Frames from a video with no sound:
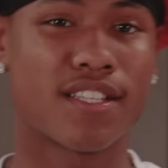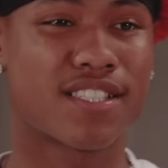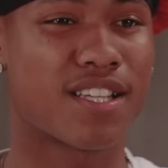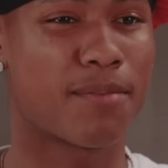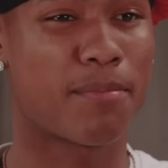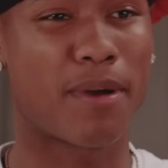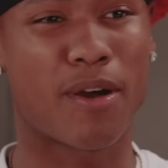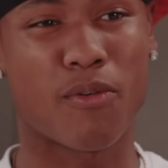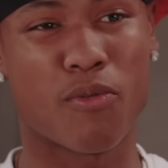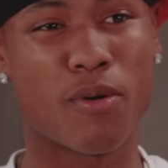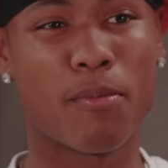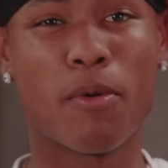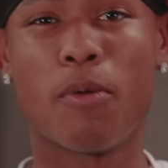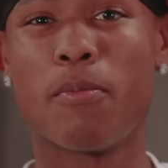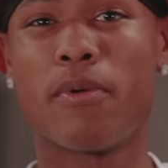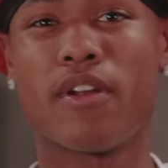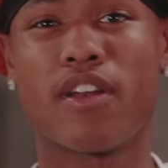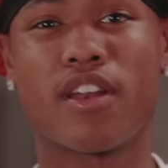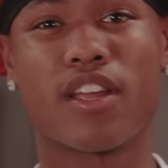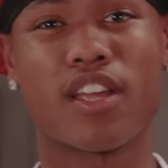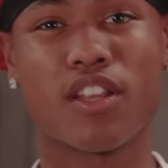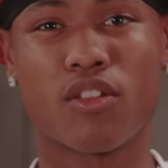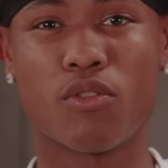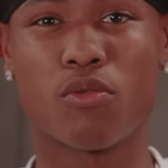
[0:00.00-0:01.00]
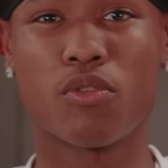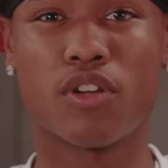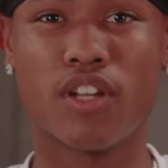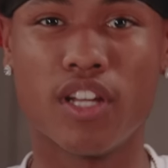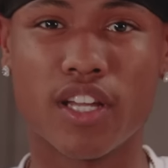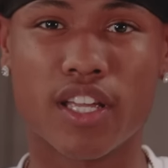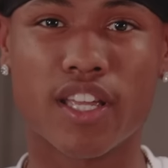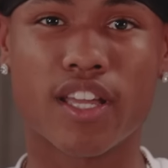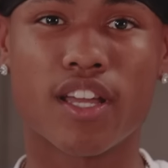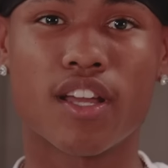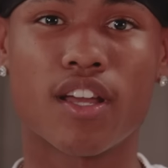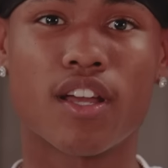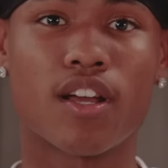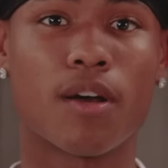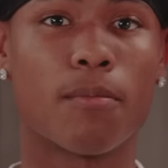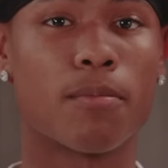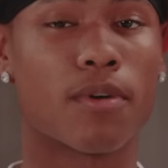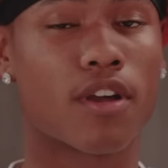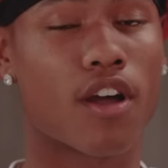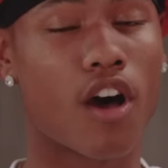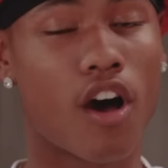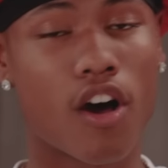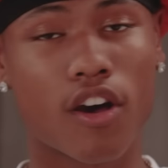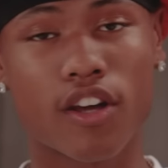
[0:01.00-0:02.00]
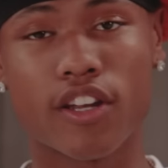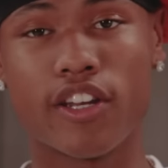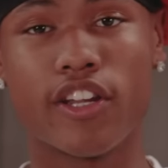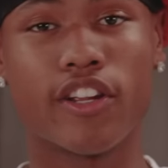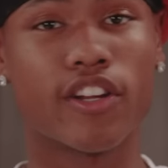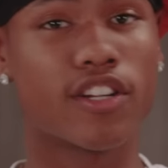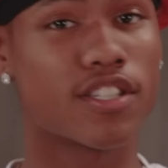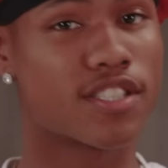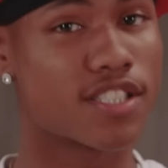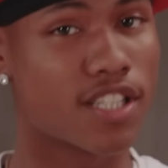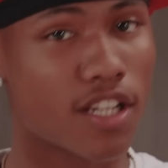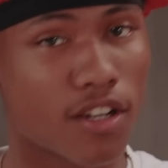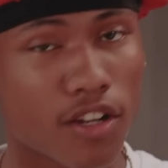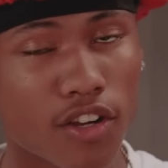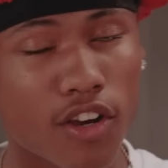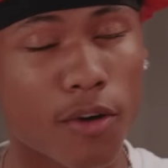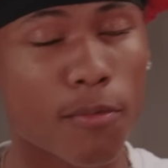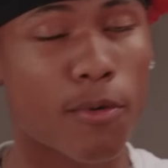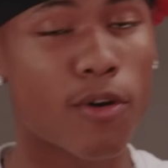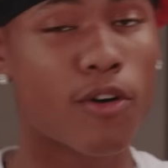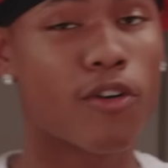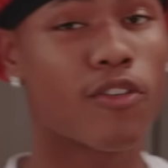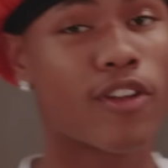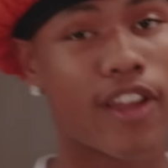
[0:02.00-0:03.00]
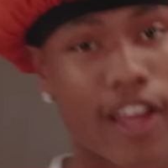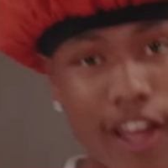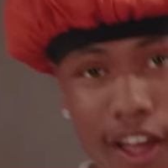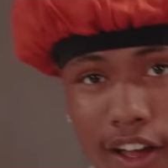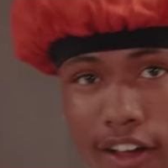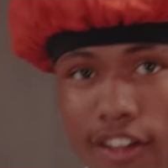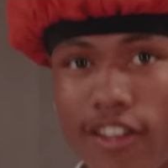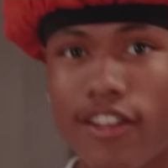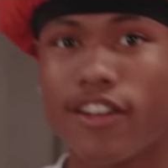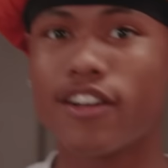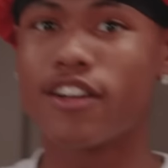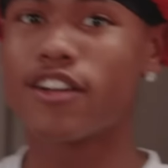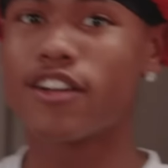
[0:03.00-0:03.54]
took about one more minute to get through cooking. I'm gonna call Kanigri, tell her come on down here.